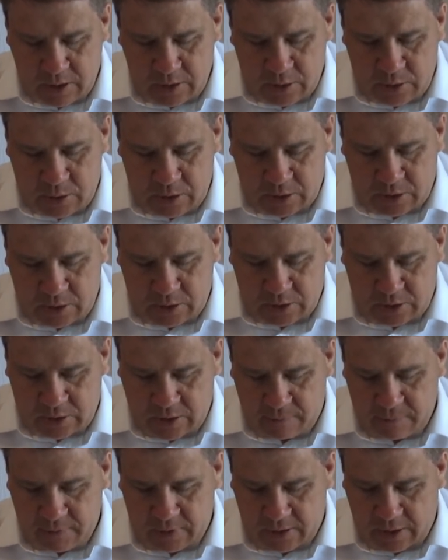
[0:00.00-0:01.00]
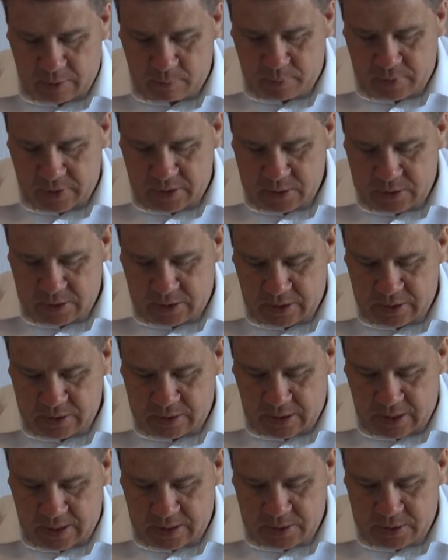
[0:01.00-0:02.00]
667, campaigns
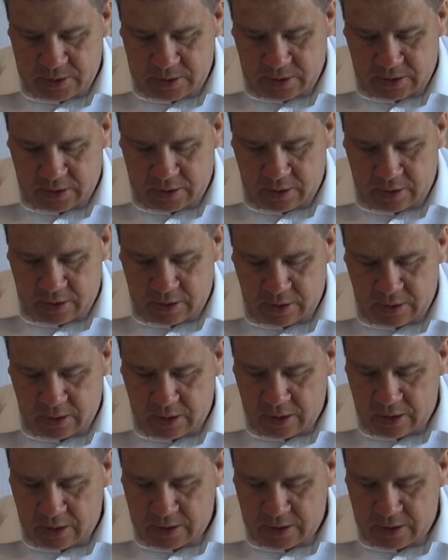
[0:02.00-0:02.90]
against Antakya,